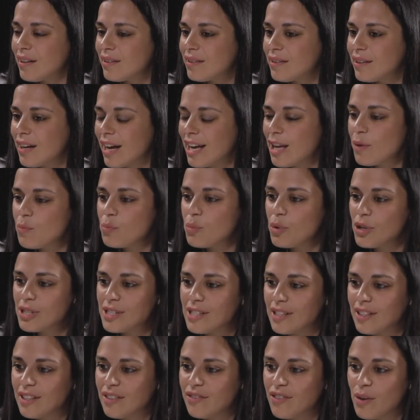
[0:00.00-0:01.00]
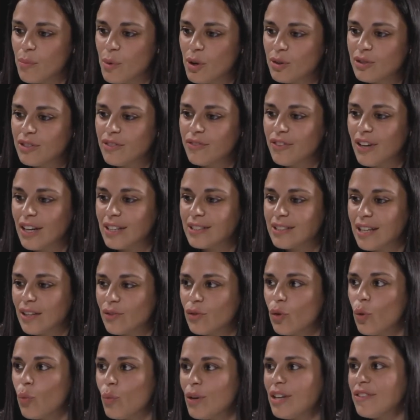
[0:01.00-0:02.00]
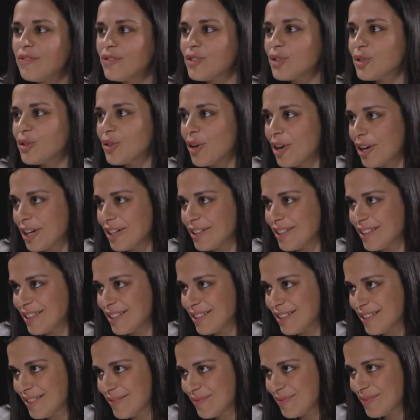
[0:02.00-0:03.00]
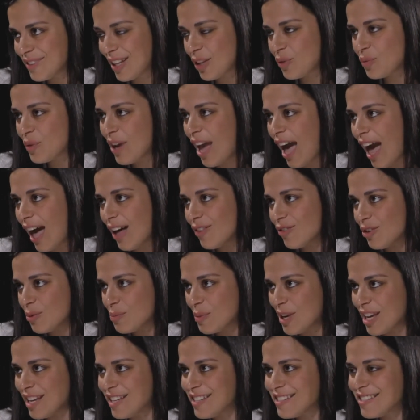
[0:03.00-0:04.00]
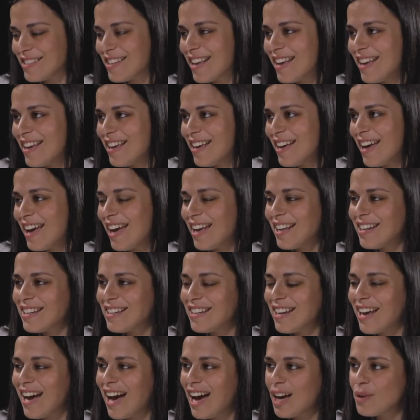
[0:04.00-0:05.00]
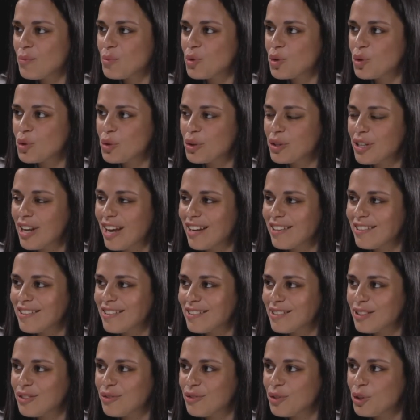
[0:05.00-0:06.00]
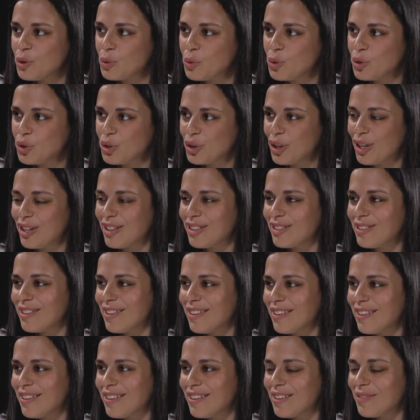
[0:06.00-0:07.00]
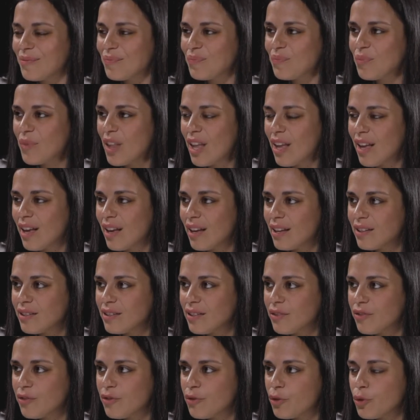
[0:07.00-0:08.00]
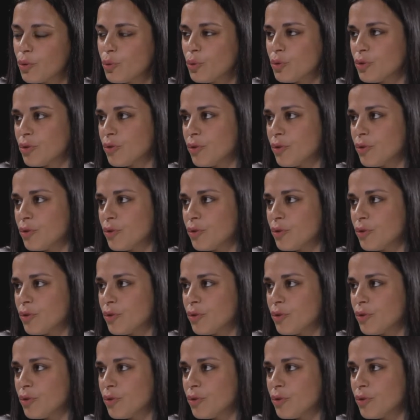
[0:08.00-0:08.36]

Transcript: I am positive about the fact that we've started, that we have a base. And I'm sure that in the future, the fruit